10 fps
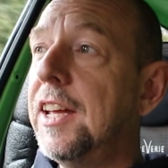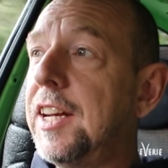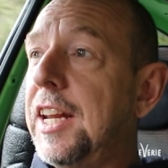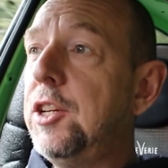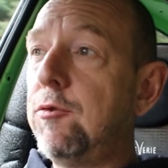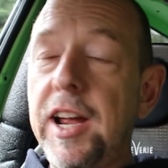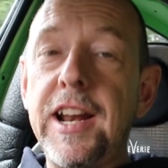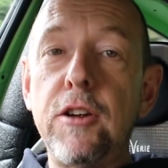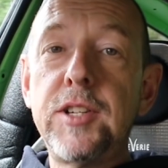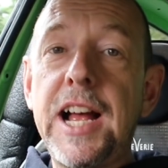these
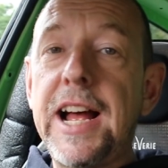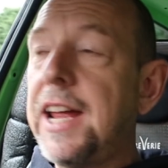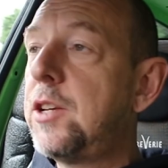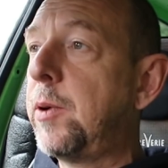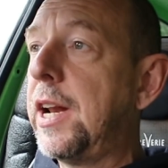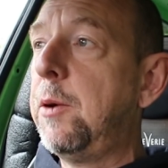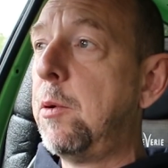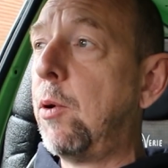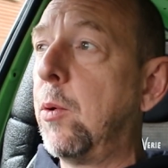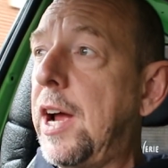Renaults had when they were
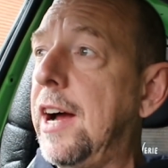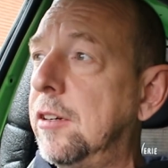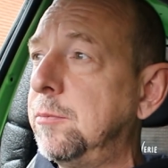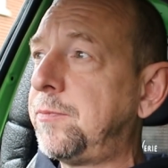brought out.